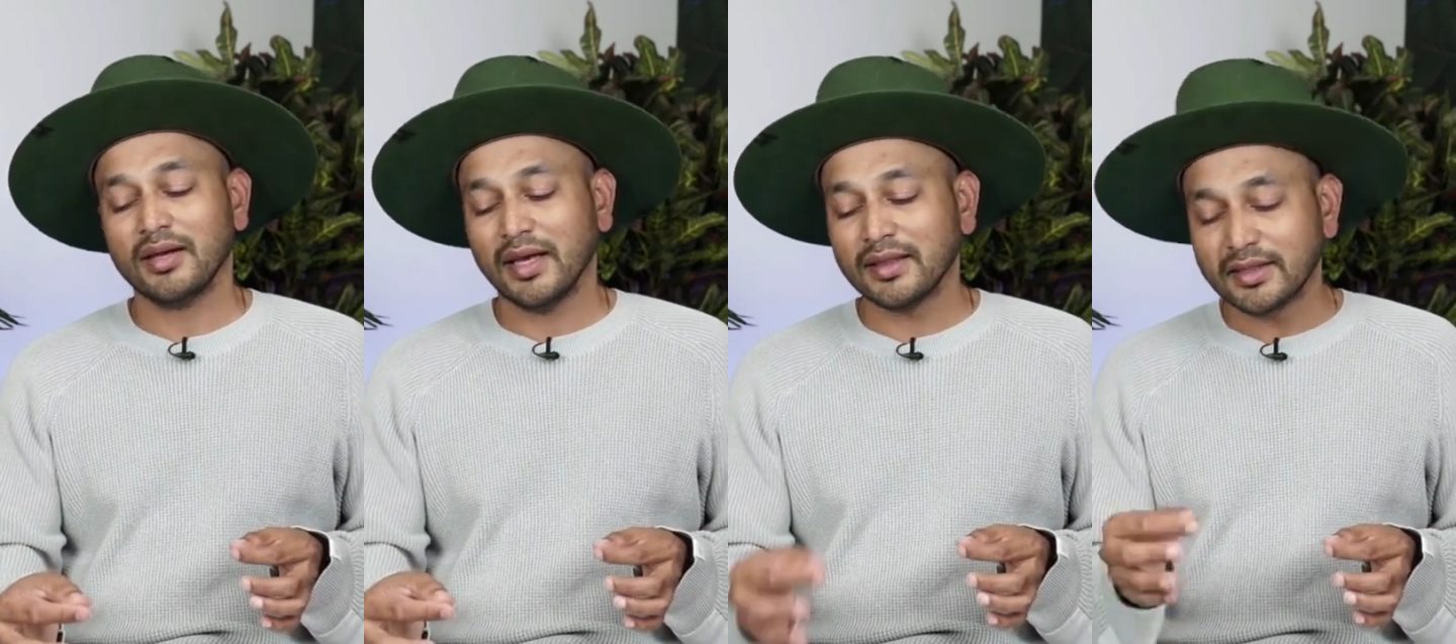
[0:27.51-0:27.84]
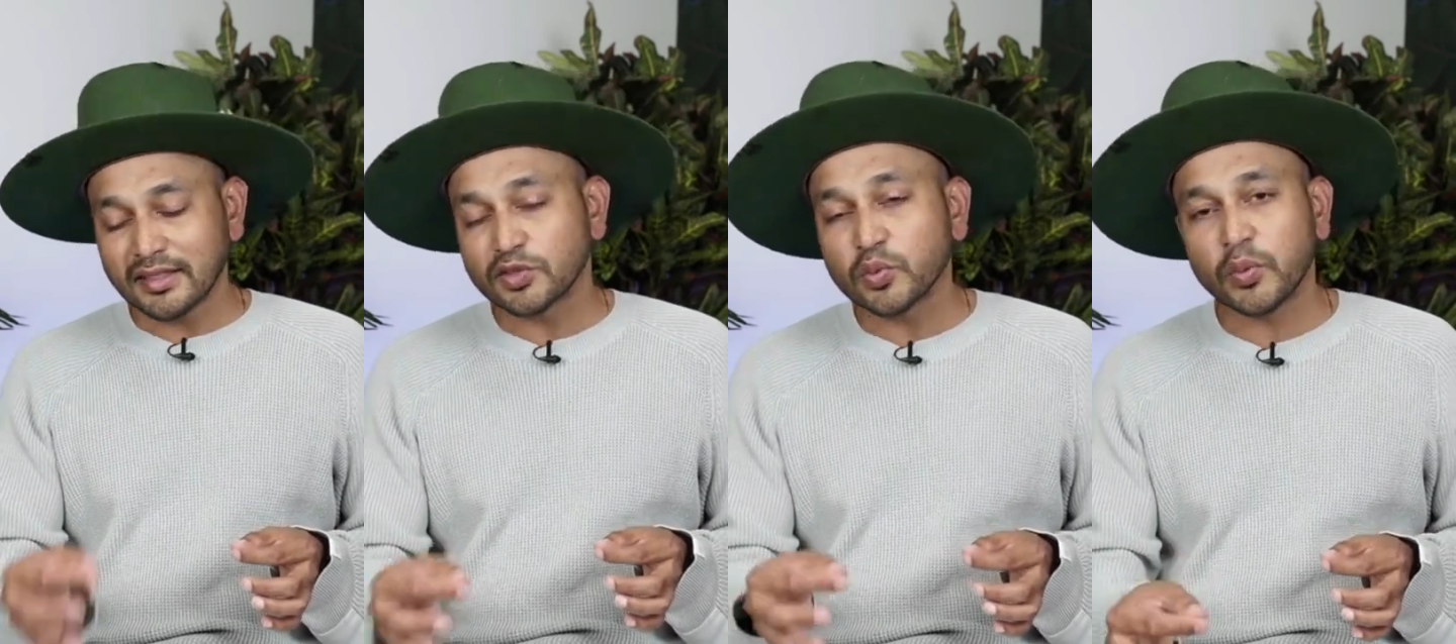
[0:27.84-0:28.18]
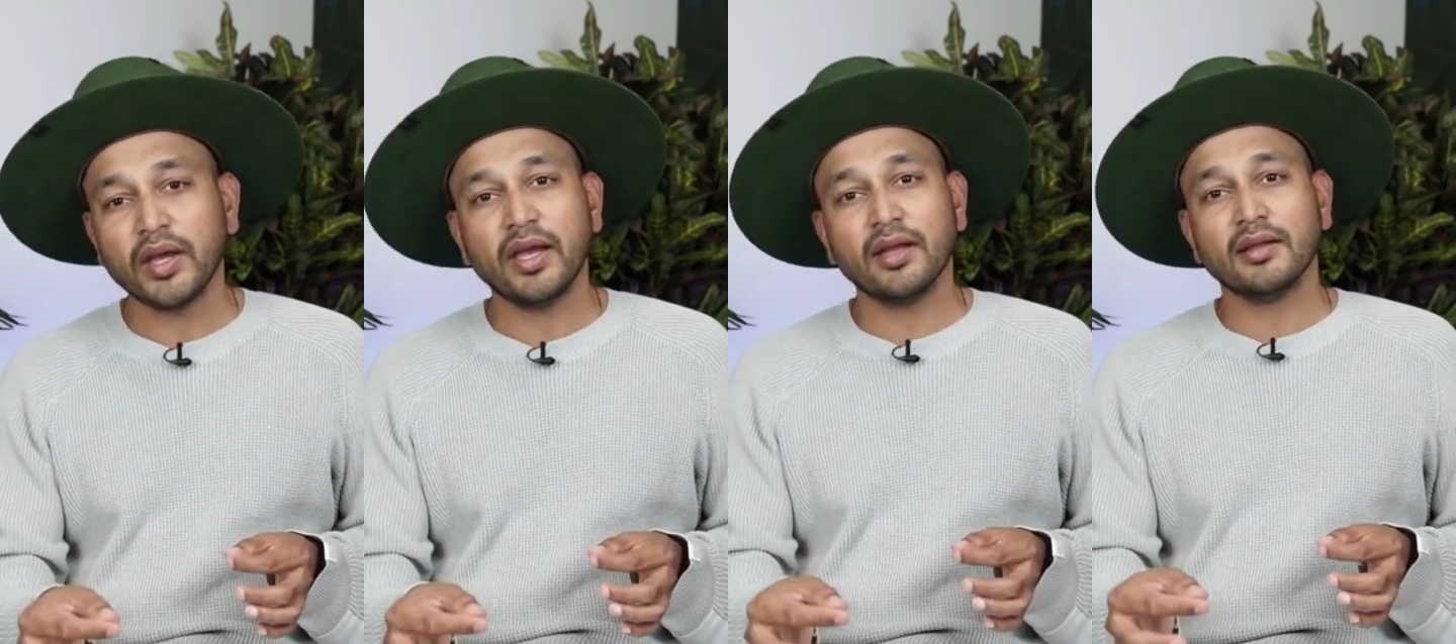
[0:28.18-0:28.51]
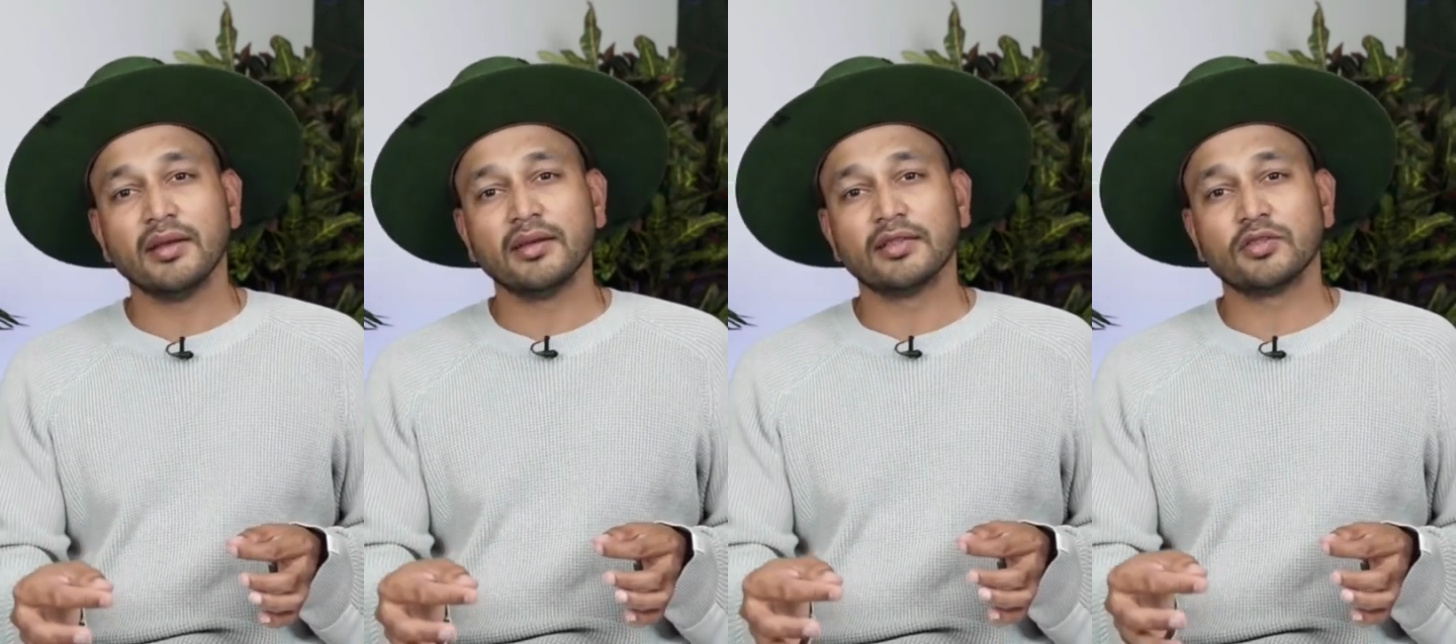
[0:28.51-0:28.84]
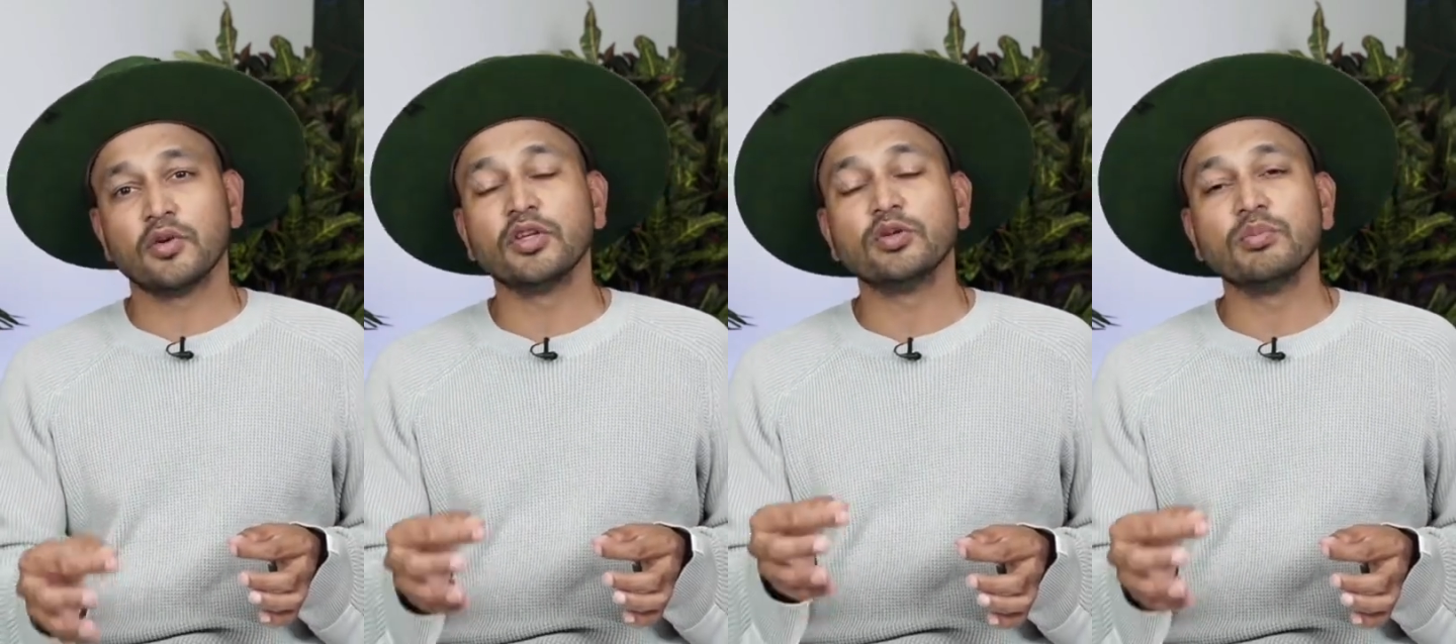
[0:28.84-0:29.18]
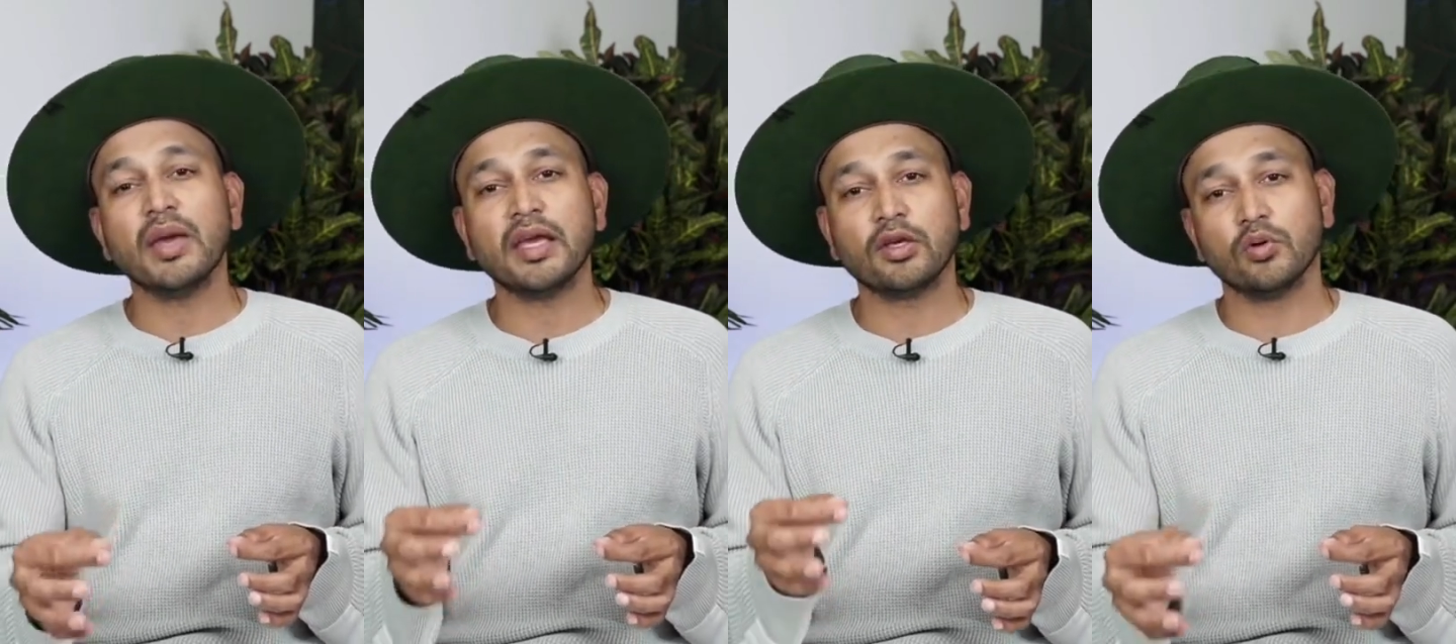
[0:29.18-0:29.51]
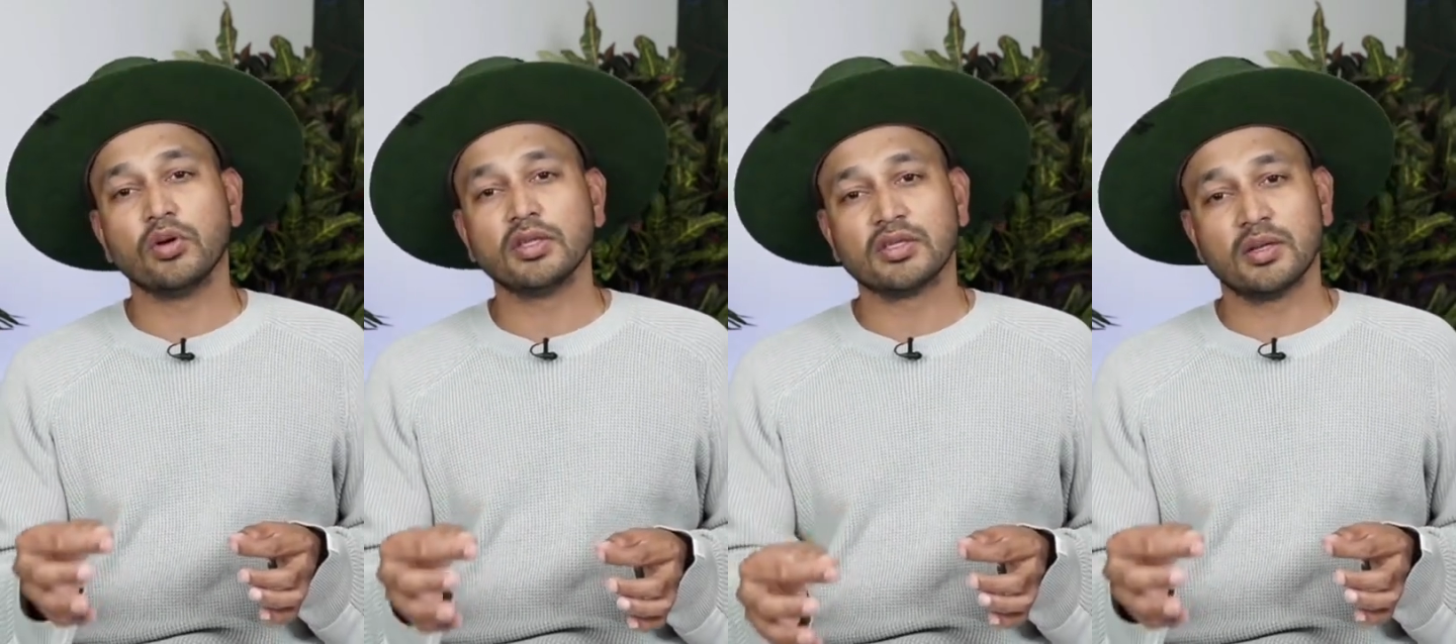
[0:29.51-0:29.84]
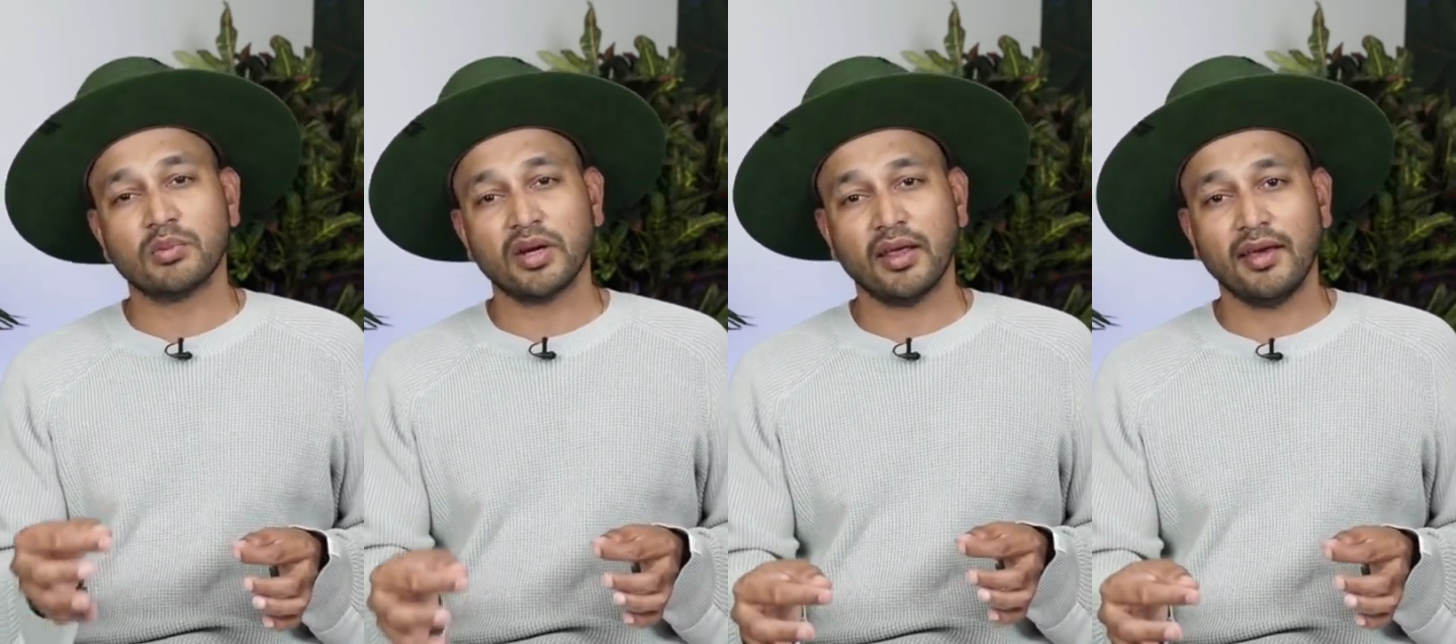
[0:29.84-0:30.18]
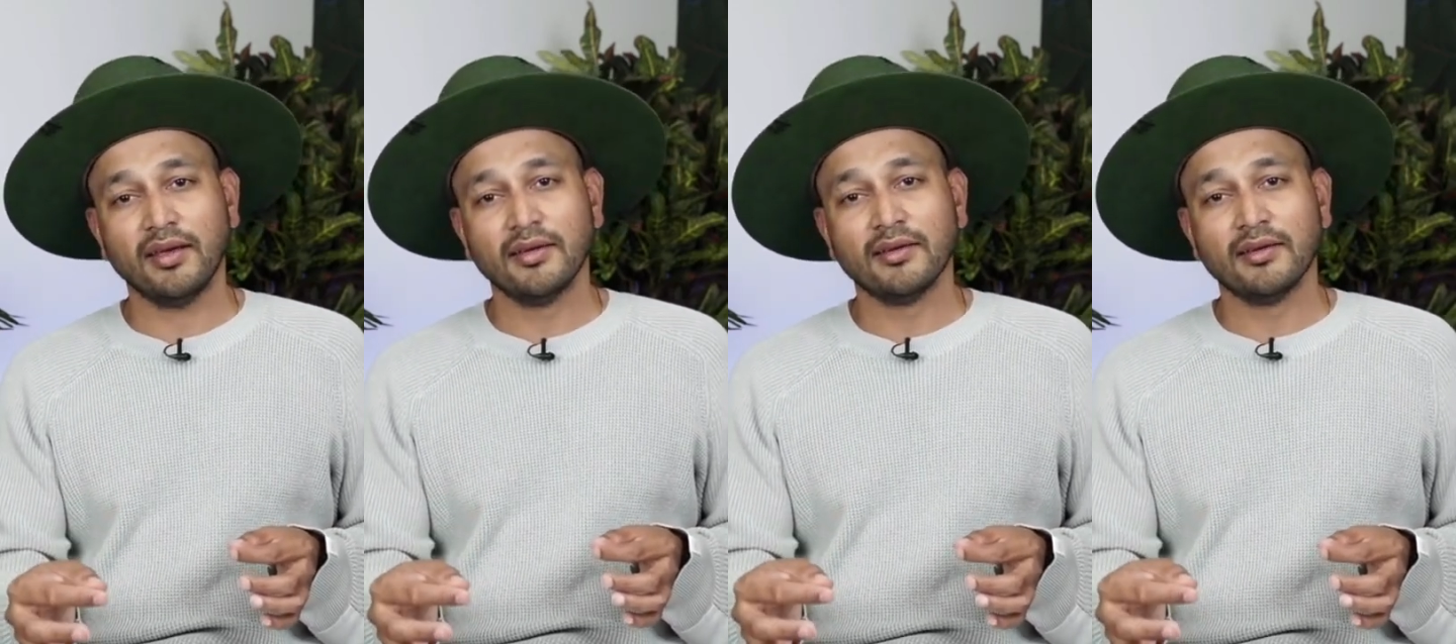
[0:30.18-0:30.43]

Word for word: And this weed is going to make you hurt somebody